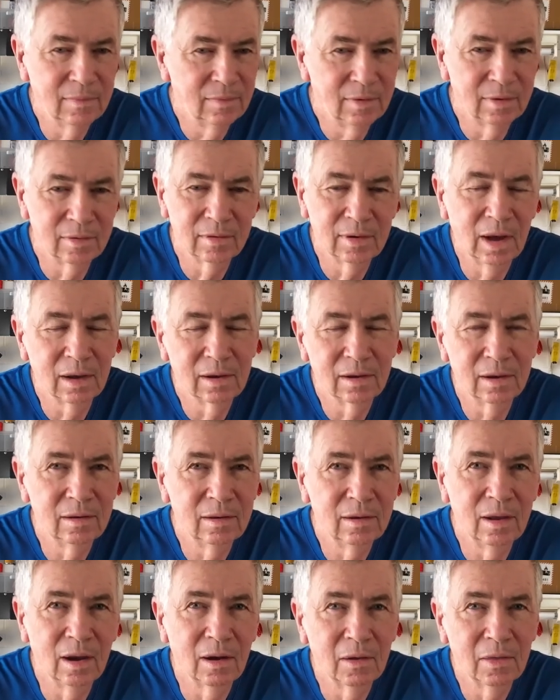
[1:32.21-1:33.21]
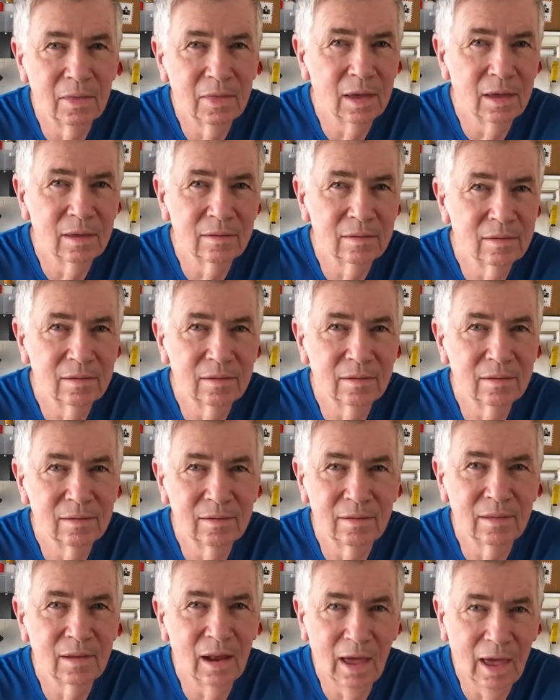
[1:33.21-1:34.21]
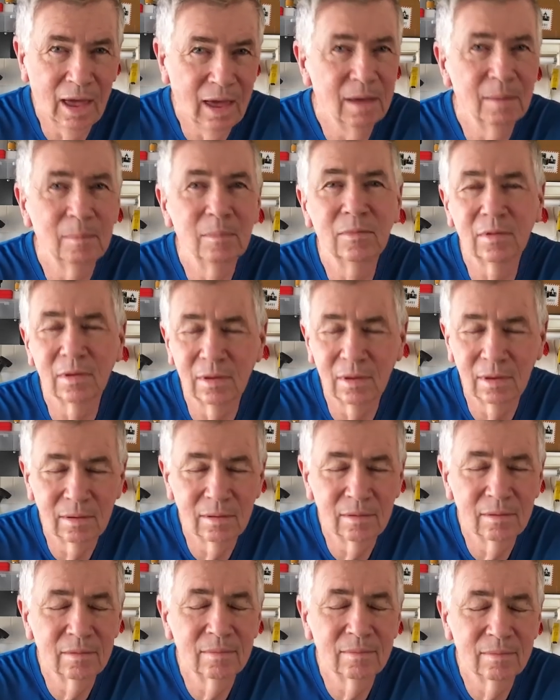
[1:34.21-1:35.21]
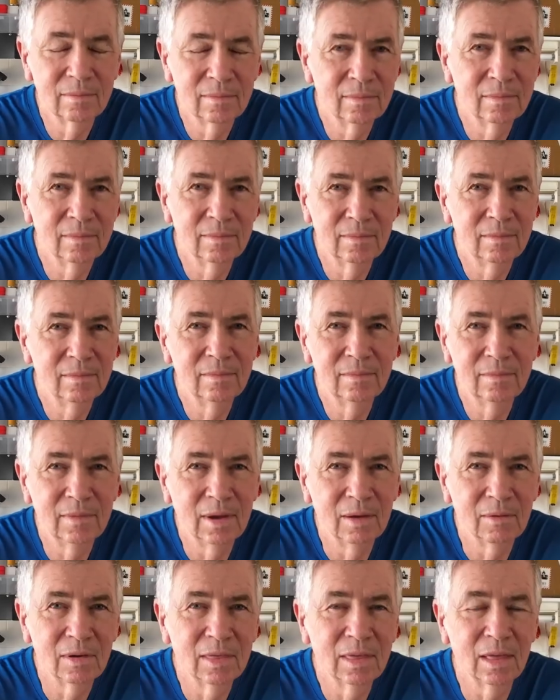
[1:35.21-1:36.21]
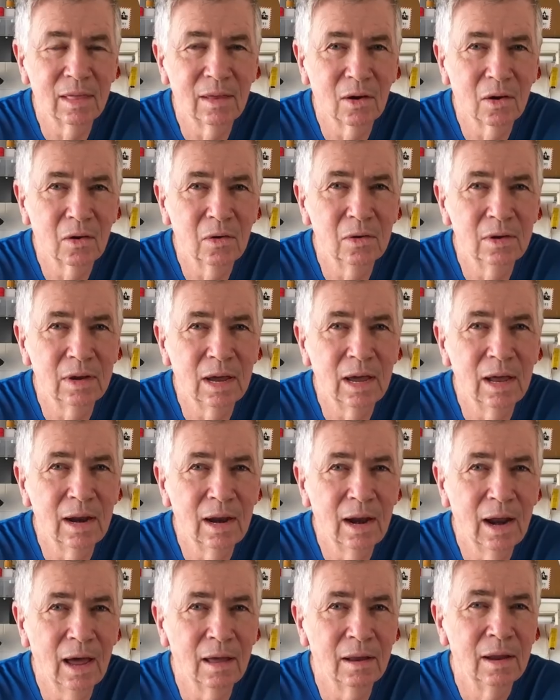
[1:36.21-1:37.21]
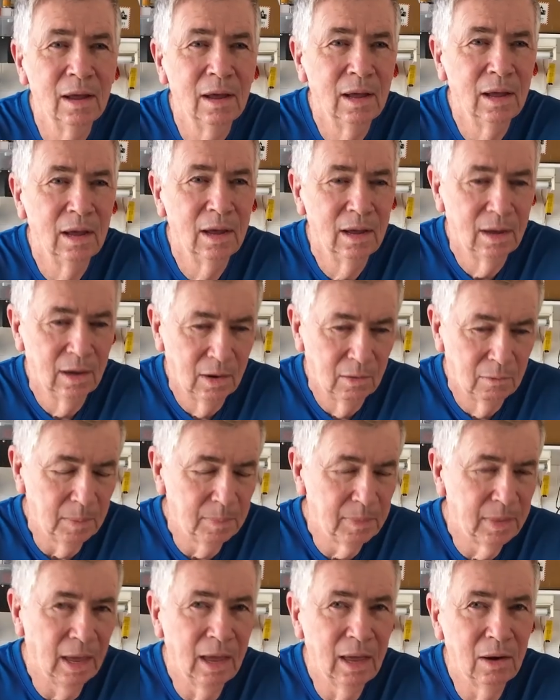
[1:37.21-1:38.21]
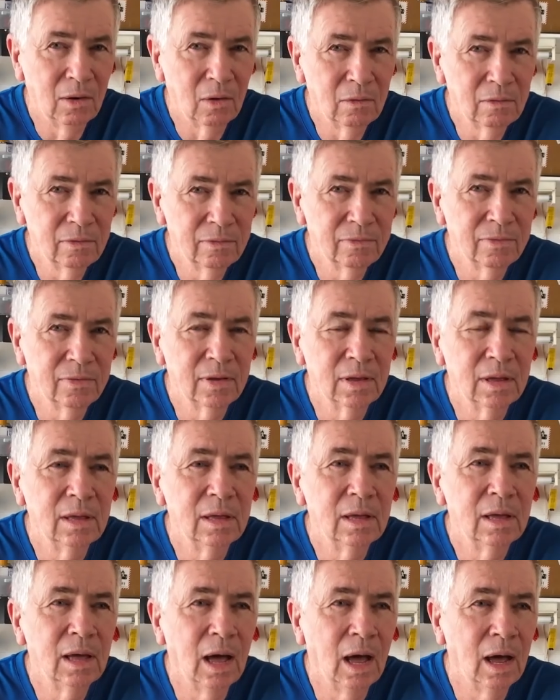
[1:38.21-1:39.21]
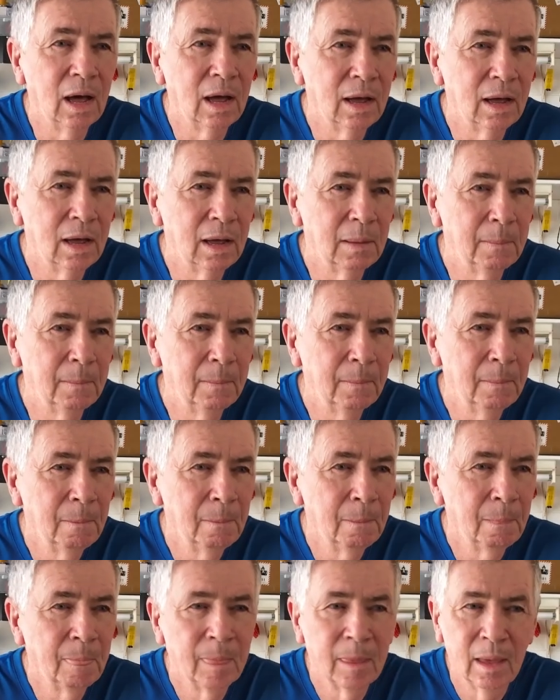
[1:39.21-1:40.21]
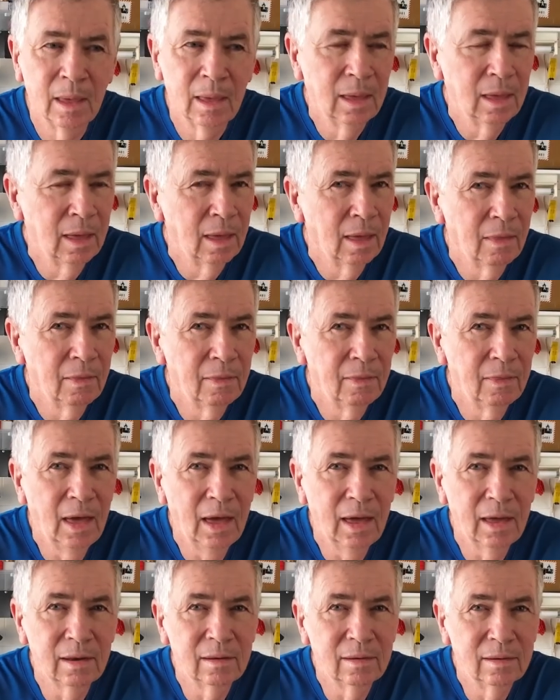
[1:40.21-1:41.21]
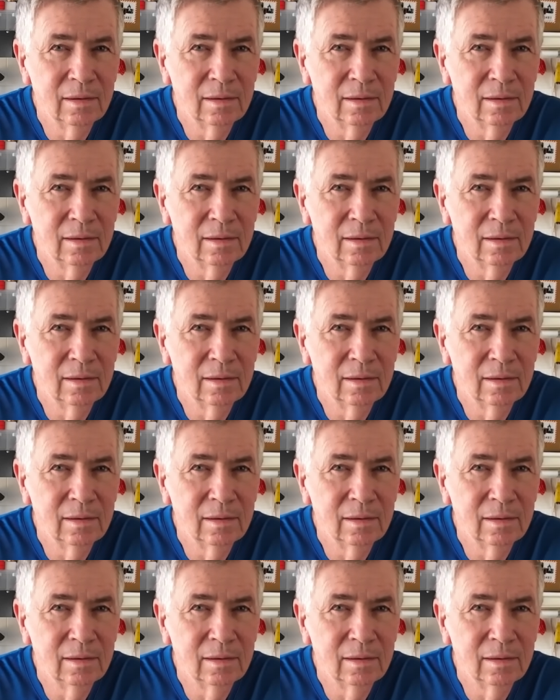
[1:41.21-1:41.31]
disconnected things, cams and everything that I could to get it out, ripped the head off. That